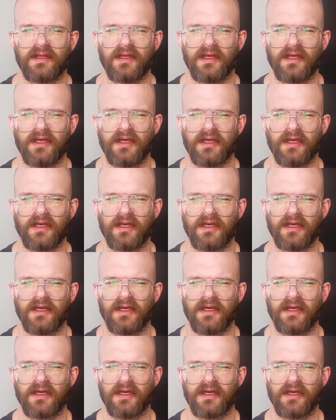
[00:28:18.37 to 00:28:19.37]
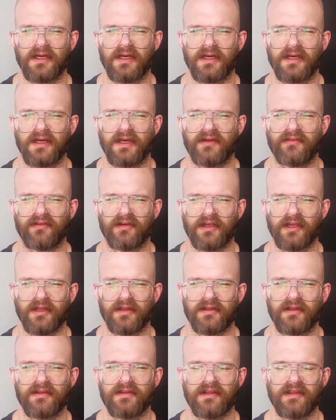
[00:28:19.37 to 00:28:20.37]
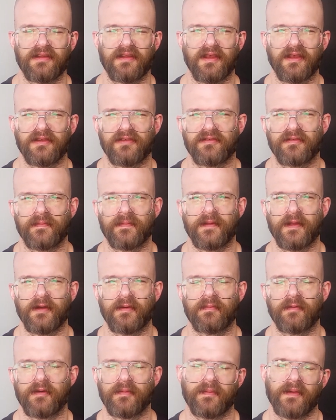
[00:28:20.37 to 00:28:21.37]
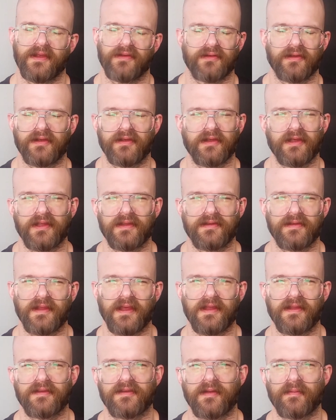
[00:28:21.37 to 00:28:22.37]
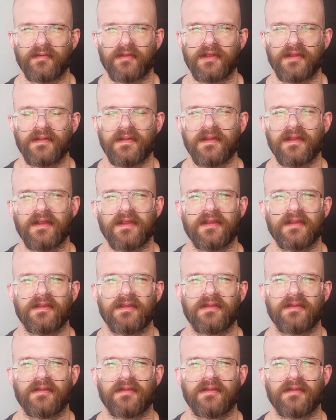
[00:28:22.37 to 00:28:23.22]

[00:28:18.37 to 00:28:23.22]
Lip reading: I forget the details from there, but basically it's not something that